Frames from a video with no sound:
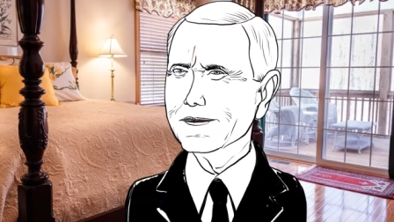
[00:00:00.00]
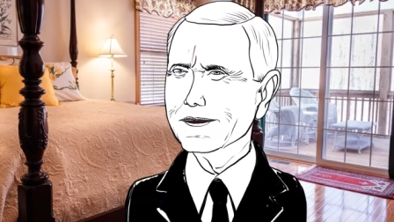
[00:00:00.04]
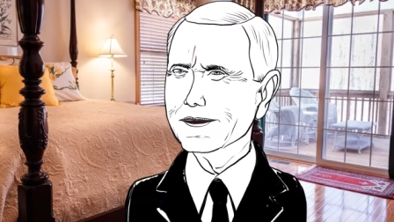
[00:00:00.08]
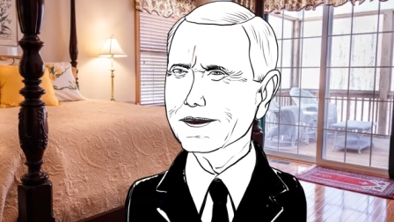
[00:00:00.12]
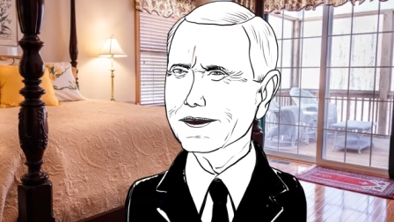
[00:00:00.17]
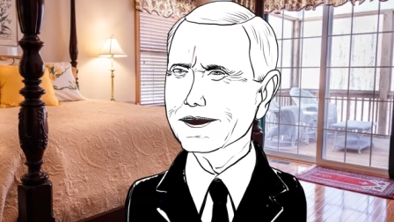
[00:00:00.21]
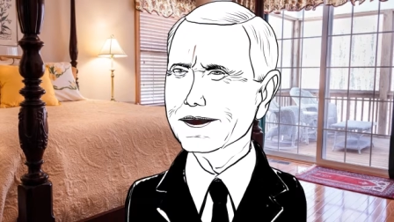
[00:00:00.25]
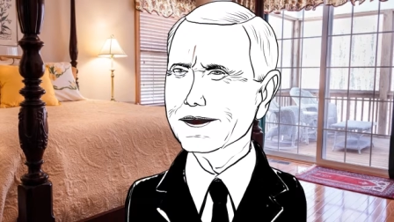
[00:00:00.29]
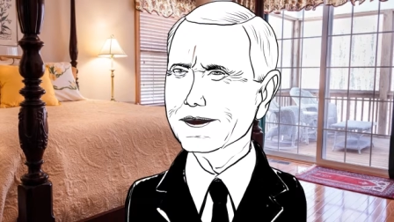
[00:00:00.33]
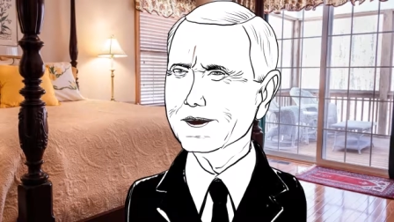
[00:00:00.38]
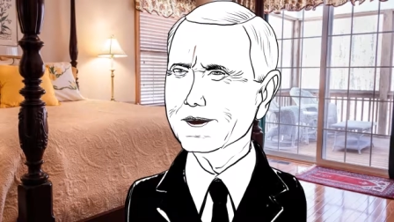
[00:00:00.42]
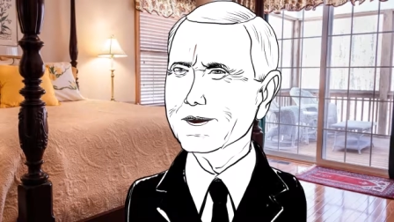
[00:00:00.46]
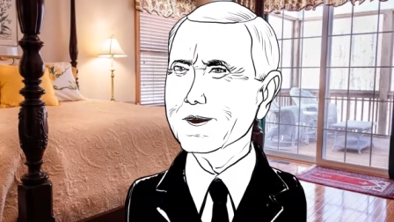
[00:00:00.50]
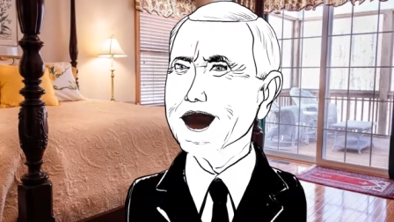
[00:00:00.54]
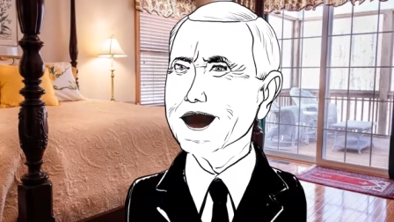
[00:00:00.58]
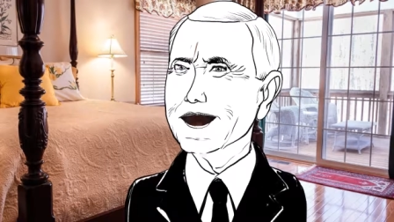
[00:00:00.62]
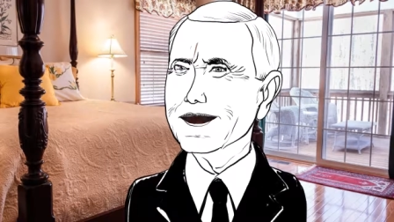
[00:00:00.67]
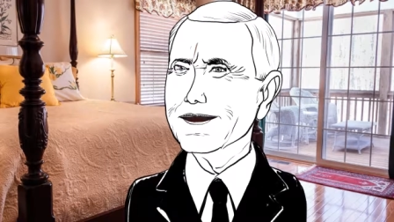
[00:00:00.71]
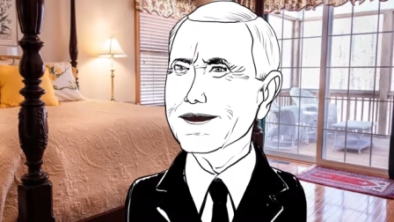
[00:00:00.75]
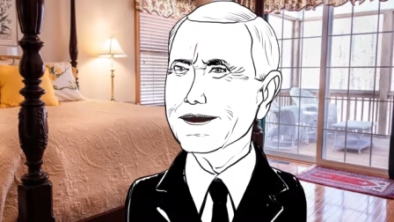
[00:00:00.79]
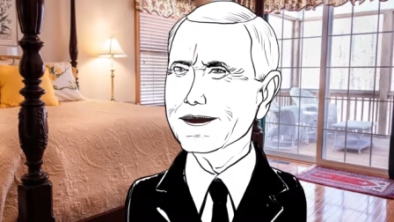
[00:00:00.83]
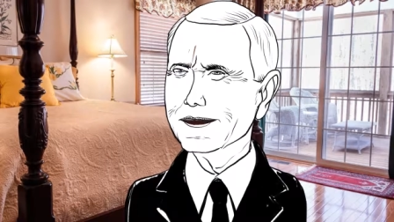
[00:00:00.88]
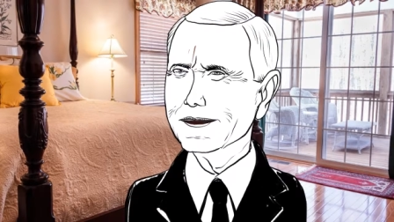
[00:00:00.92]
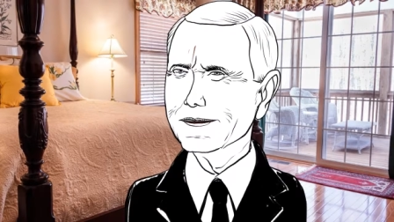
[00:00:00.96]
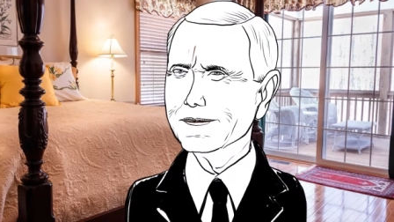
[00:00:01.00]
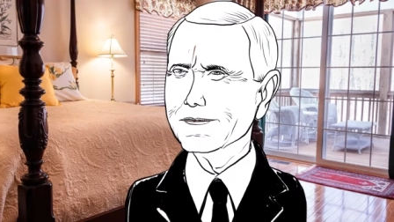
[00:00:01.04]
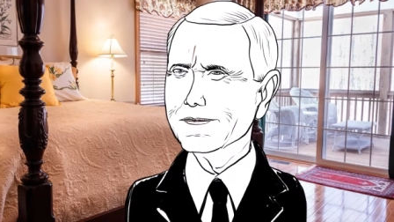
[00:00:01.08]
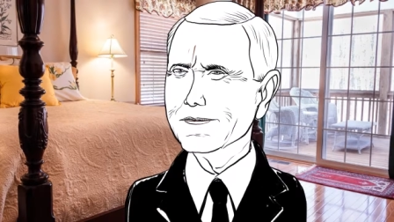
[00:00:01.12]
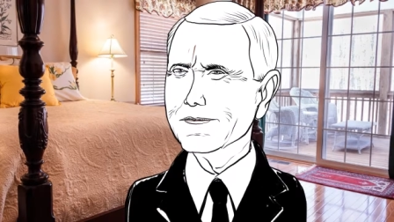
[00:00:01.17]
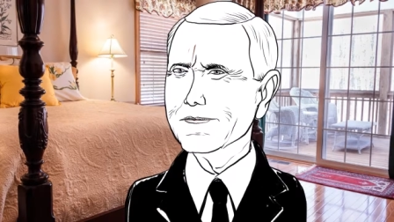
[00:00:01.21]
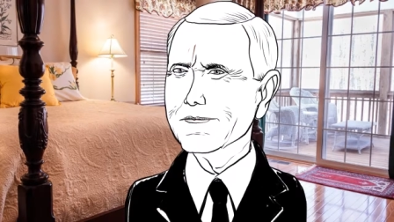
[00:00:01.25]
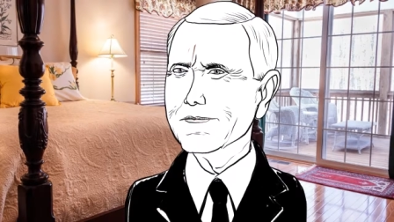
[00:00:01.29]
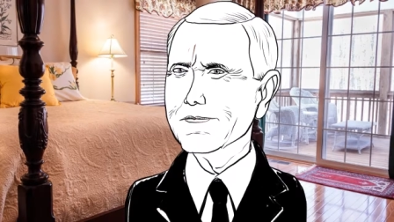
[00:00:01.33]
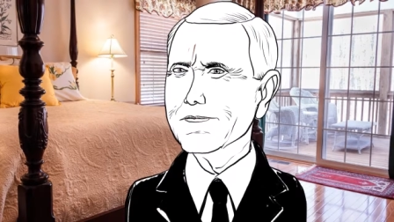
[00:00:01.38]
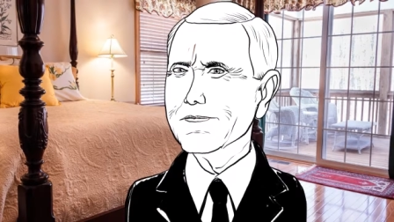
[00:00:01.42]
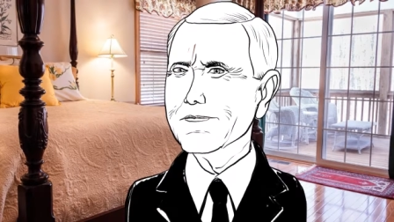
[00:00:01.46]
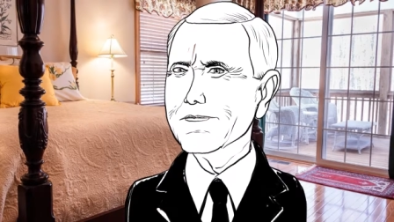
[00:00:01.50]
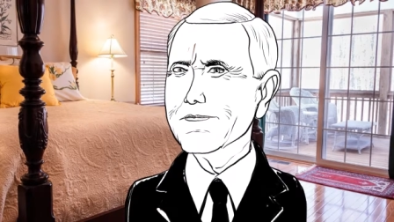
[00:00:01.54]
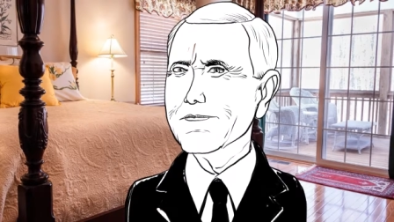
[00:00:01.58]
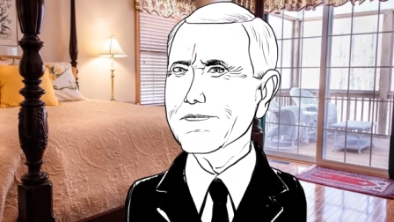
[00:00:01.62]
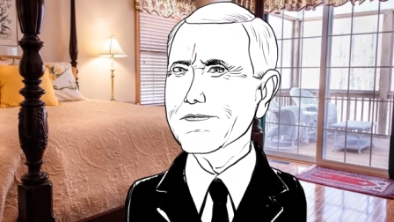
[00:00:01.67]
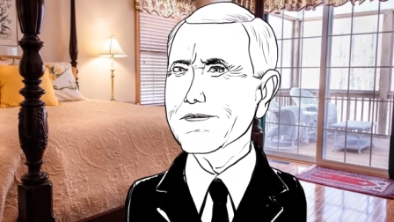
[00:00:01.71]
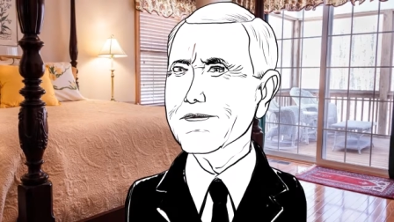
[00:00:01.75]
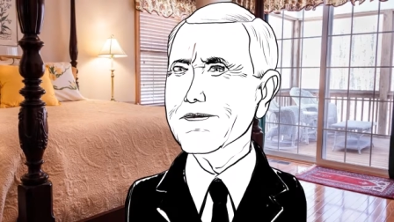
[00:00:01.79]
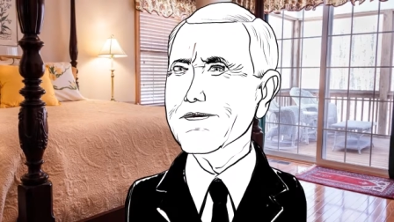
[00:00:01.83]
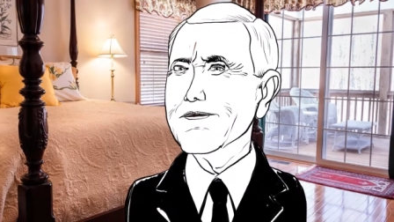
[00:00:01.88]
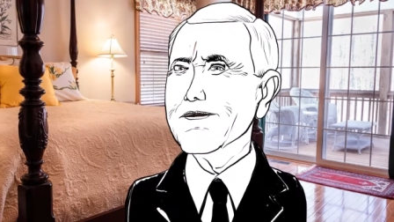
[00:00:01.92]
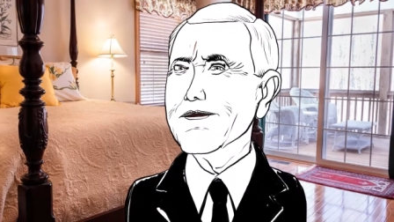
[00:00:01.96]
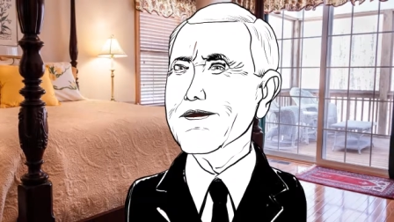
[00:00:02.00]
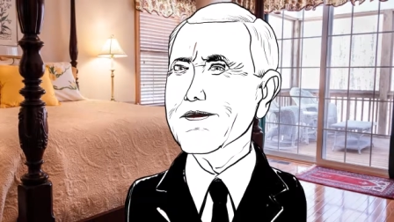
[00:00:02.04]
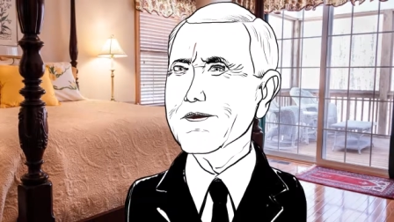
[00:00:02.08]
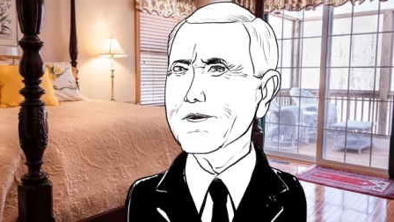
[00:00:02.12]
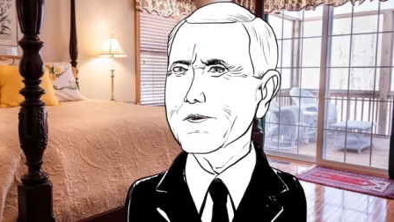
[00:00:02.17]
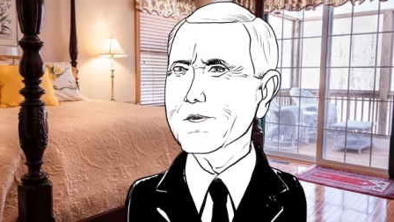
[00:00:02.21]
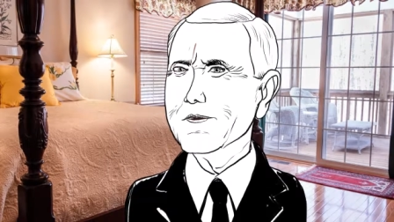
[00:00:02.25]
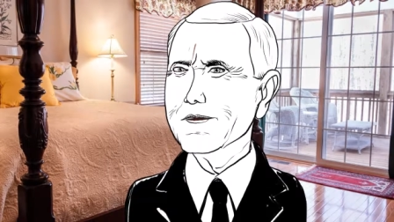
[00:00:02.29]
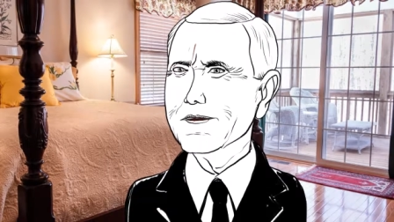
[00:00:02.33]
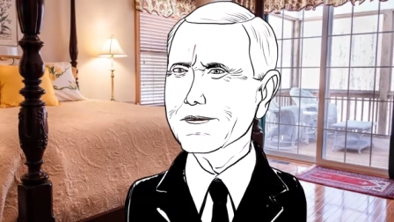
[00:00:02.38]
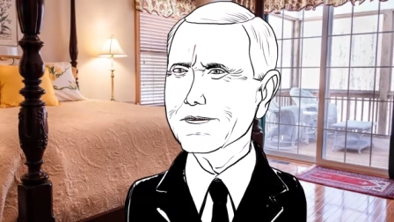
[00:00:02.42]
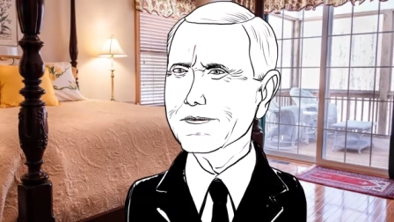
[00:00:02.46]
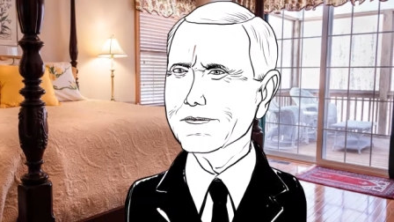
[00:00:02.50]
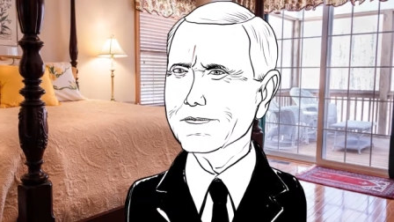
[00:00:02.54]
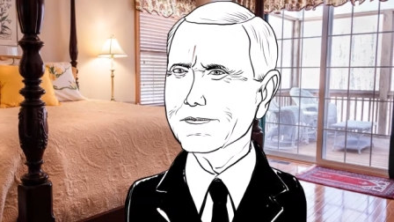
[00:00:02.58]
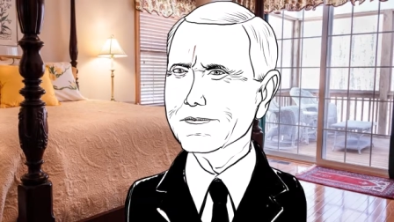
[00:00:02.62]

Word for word: Stormy, we love you.